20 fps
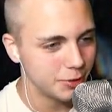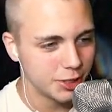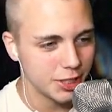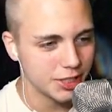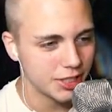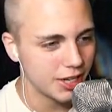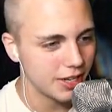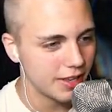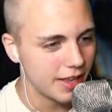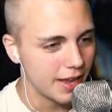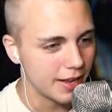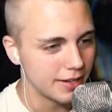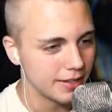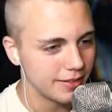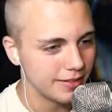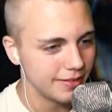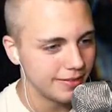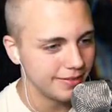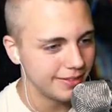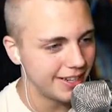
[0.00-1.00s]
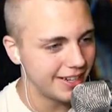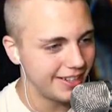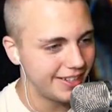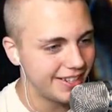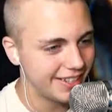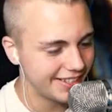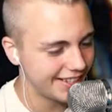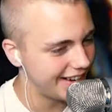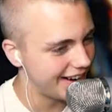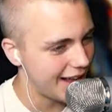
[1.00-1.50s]
just gonna tell you that. They're
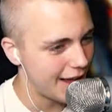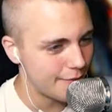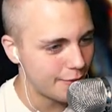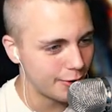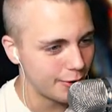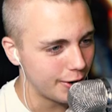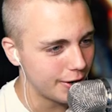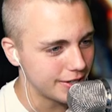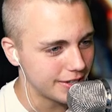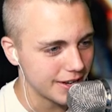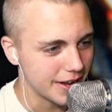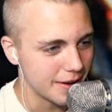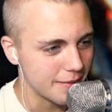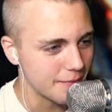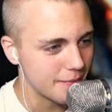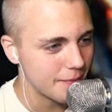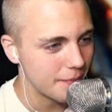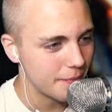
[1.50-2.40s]
just gonna have a great time.